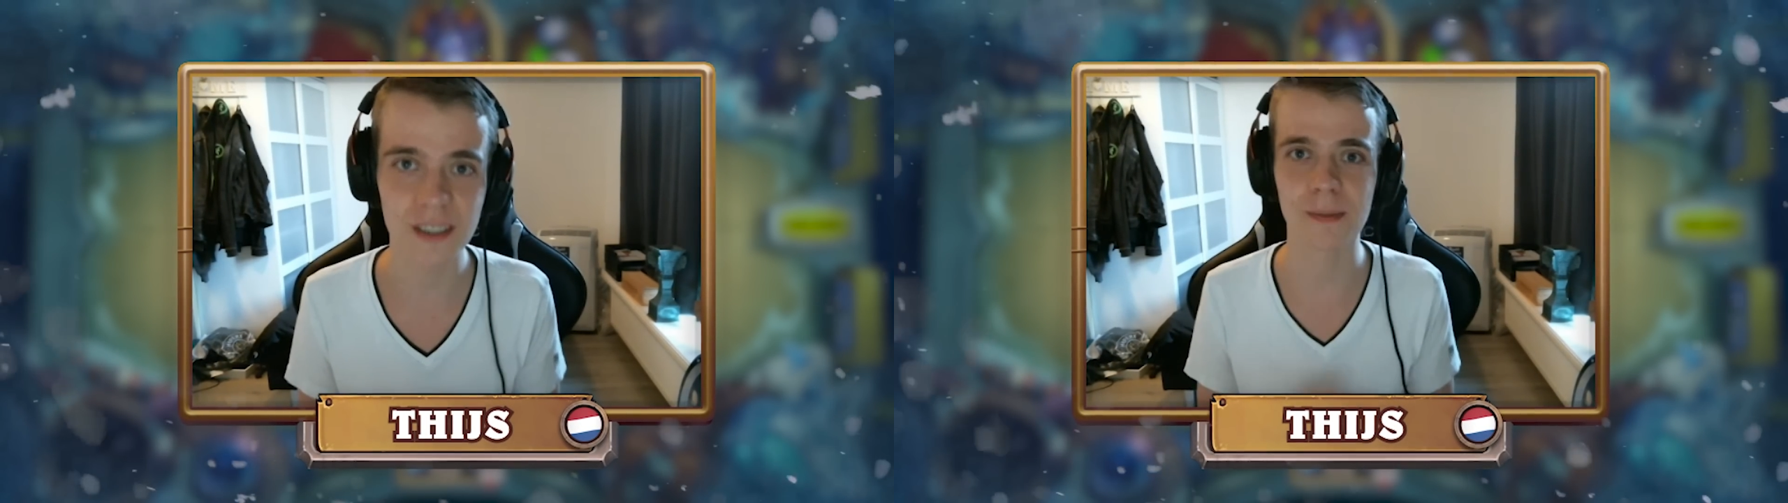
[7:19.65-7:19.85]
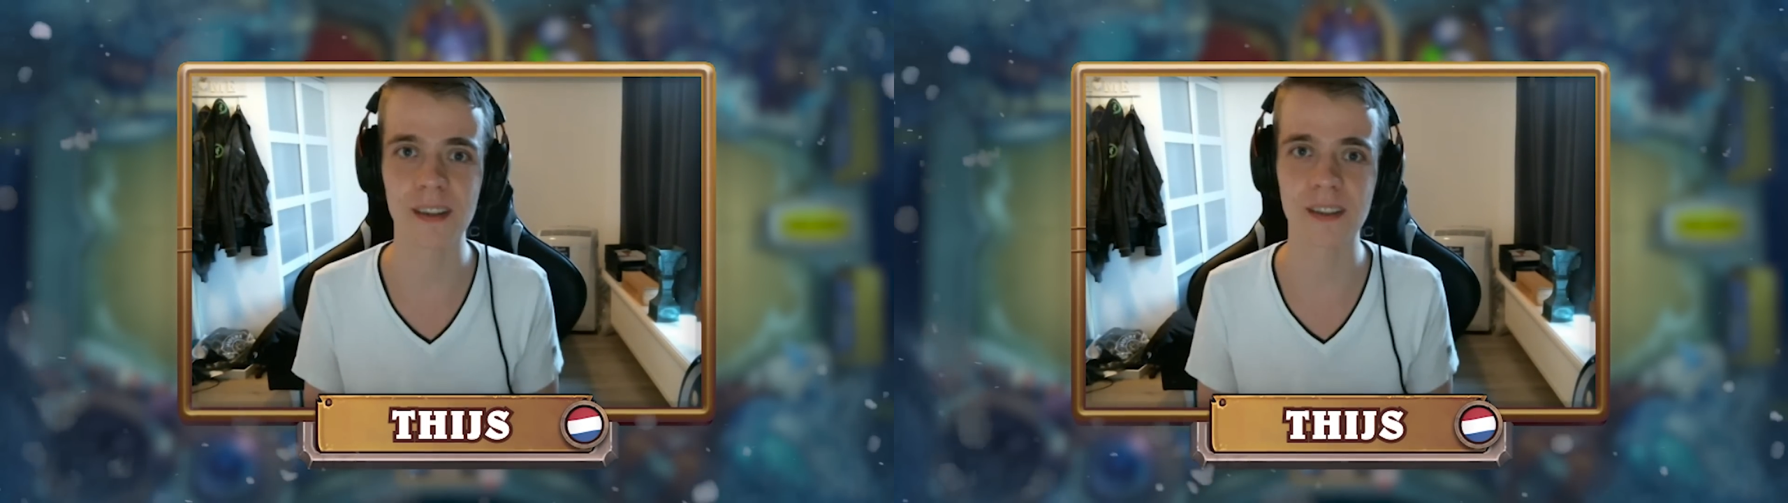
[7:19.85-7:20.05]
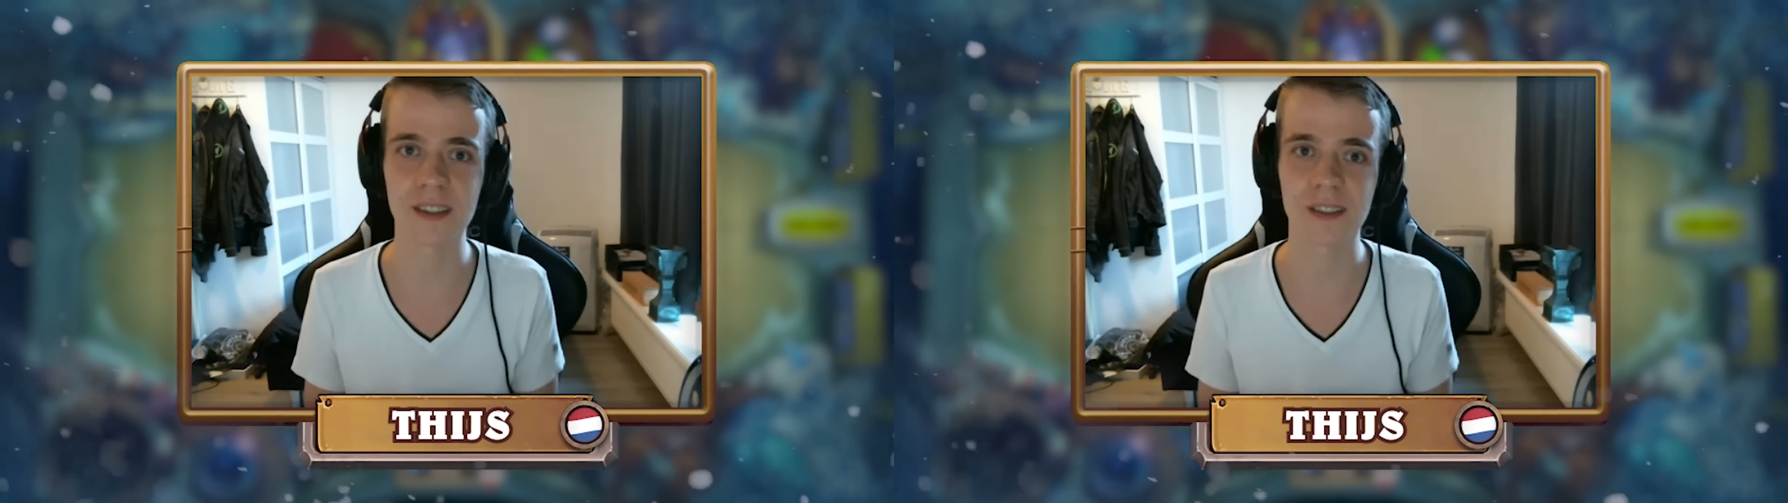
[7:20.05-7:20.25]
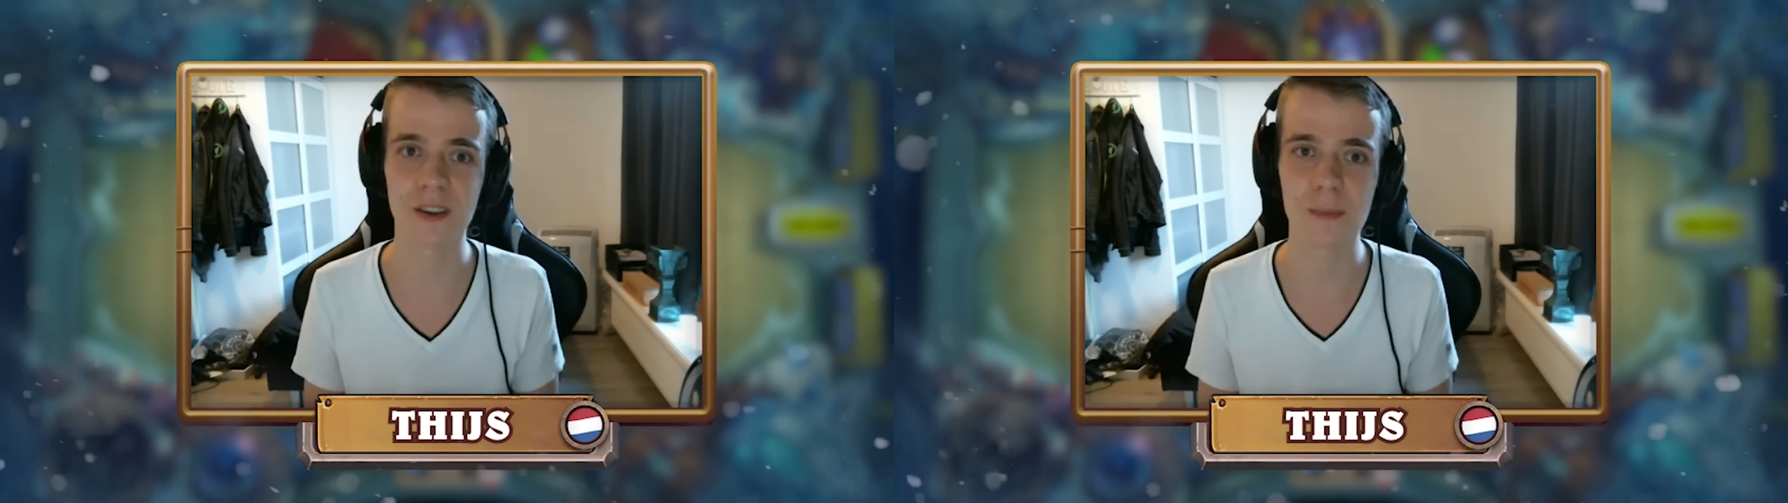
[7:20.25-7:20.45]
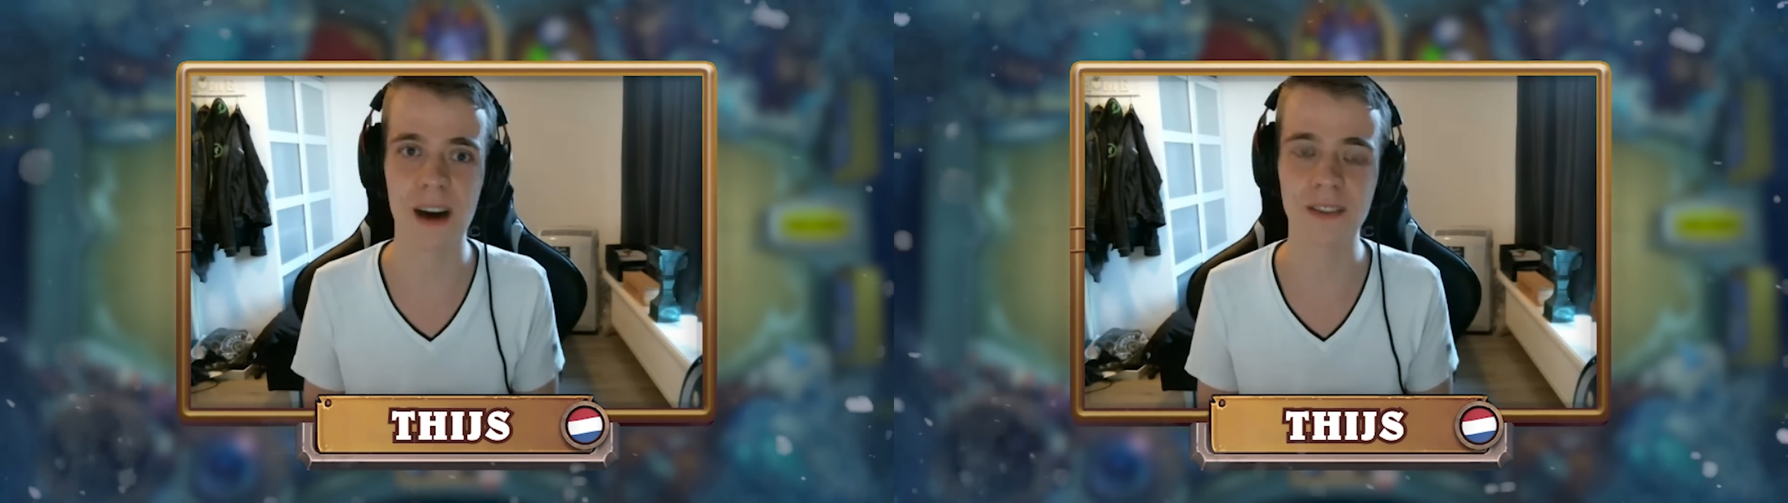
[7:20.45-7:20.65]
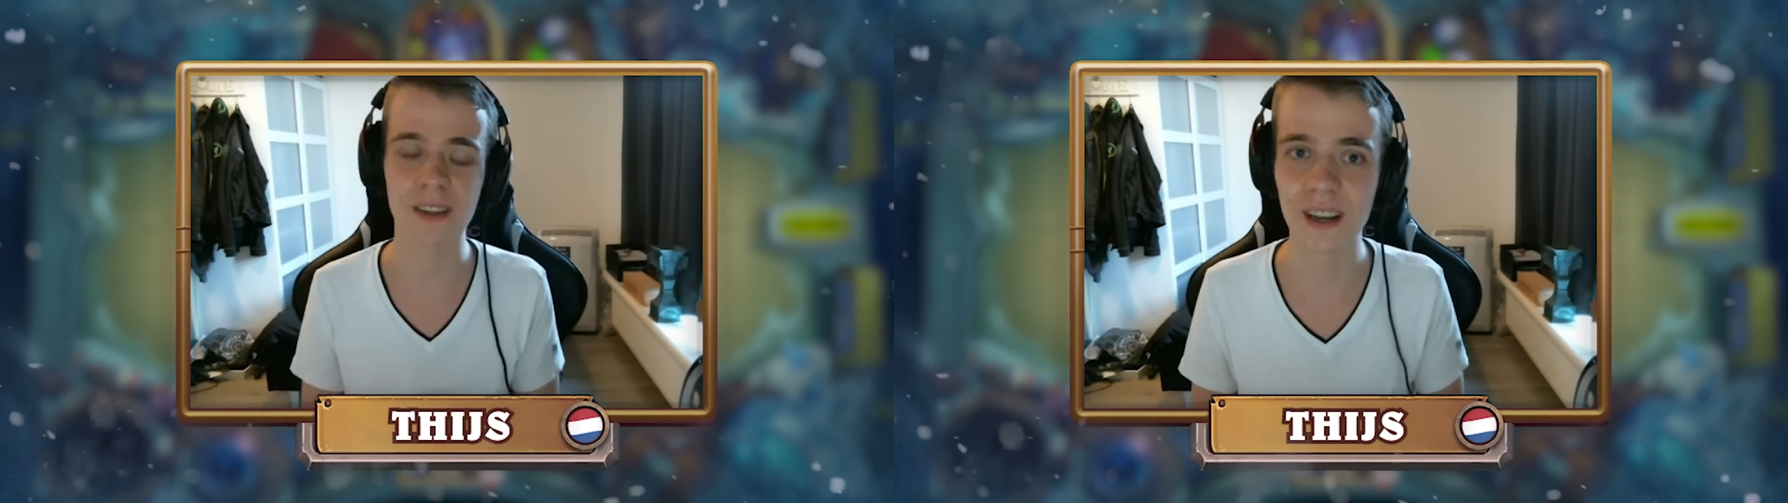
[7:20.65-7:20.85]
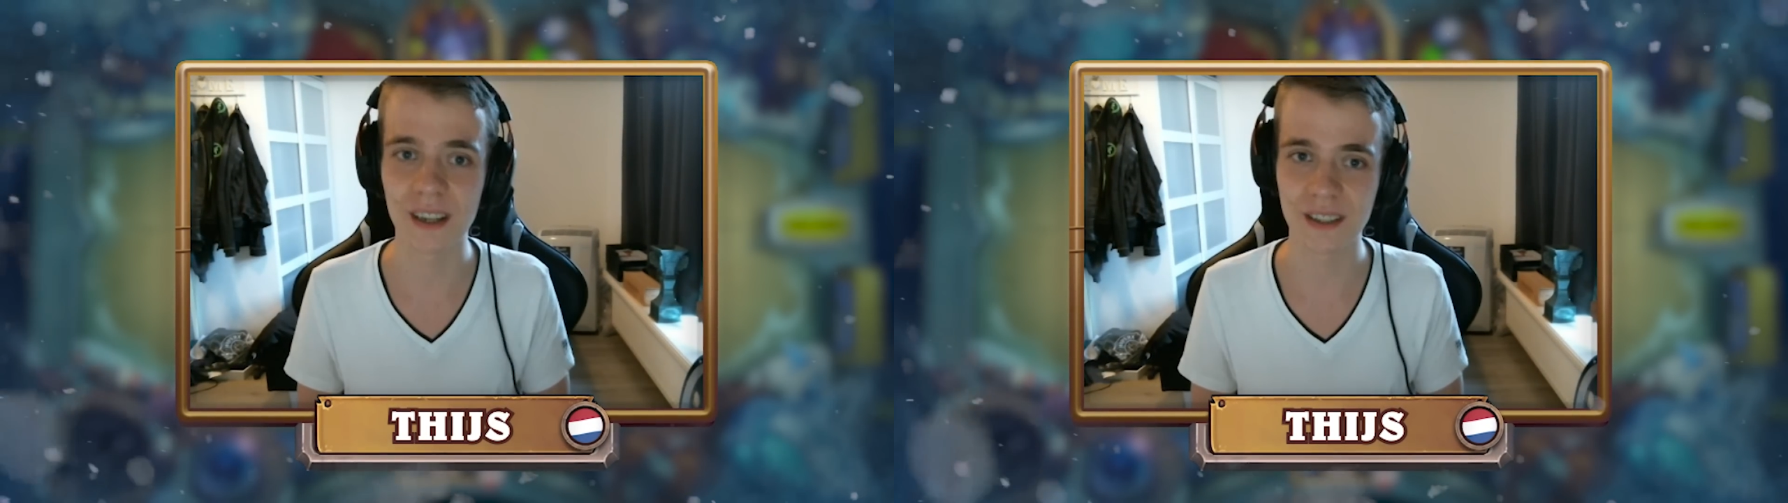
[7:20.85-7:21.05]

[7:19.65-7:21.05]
expansion come out.